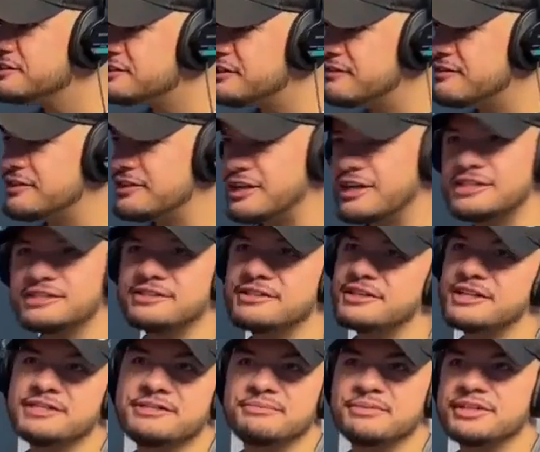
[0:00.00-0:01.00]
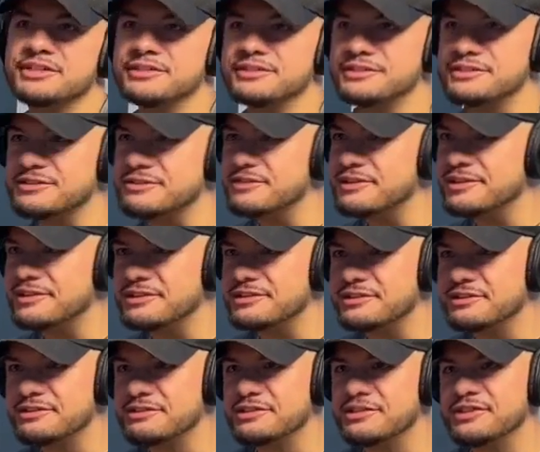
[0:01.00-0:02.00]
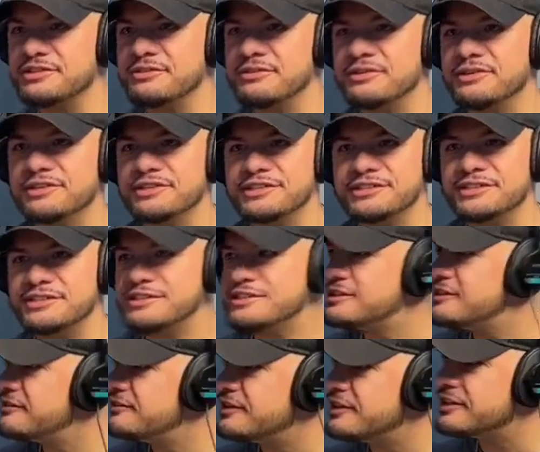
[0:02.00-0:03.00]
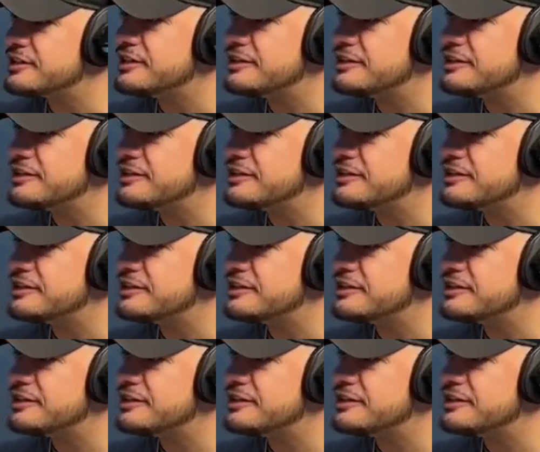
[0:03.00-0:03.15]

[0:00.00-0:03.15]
So Correct. that's so that's a big deal as well. The tree yeah. ordinance, the pine trees.